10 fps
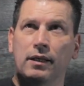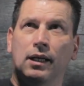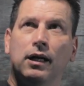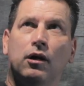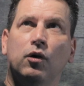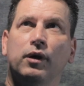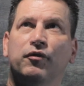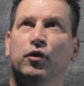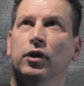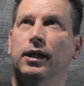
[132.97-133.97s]
Now,
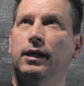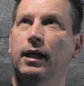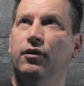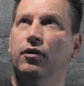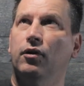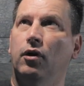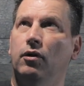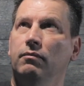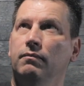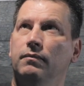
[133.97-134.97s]
if you look at
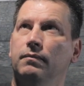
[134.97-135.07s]
ethanol,